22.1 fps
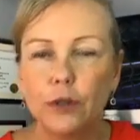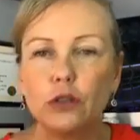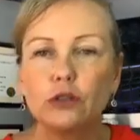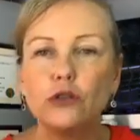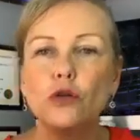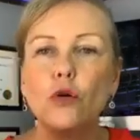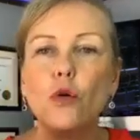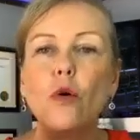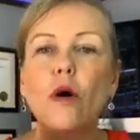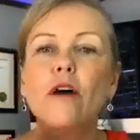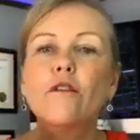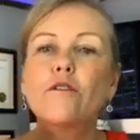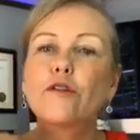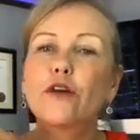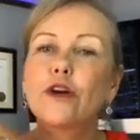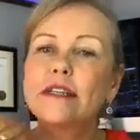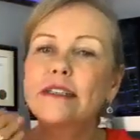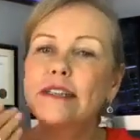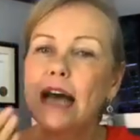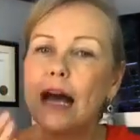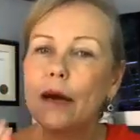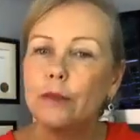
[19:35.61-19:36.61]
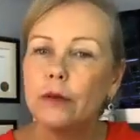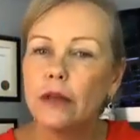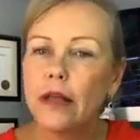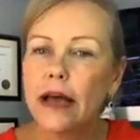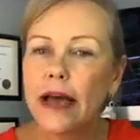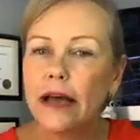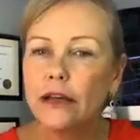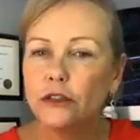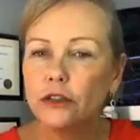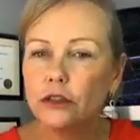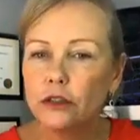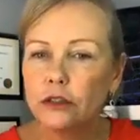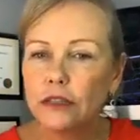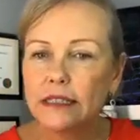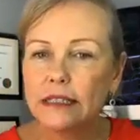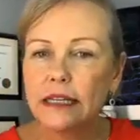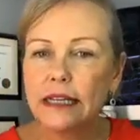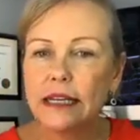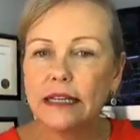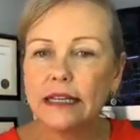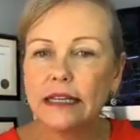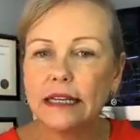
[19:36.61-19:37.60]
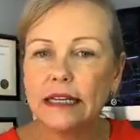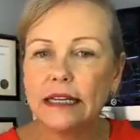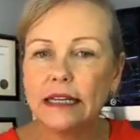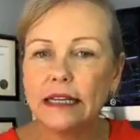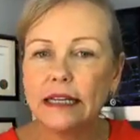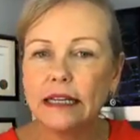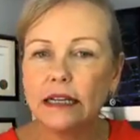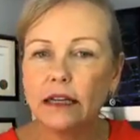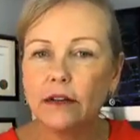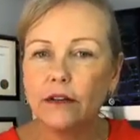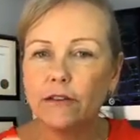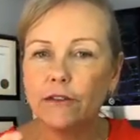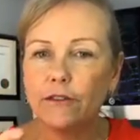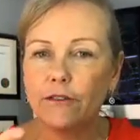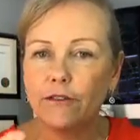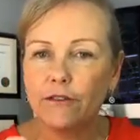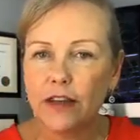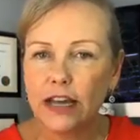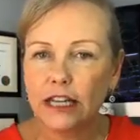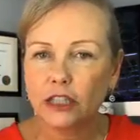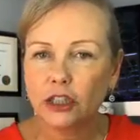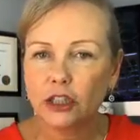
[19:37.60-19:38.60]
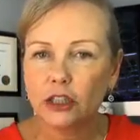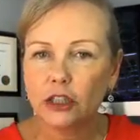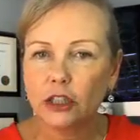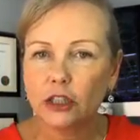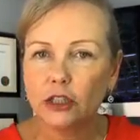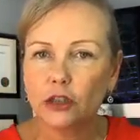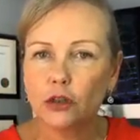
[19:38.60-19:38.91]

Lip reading: So, for example, Anjali's eating fish.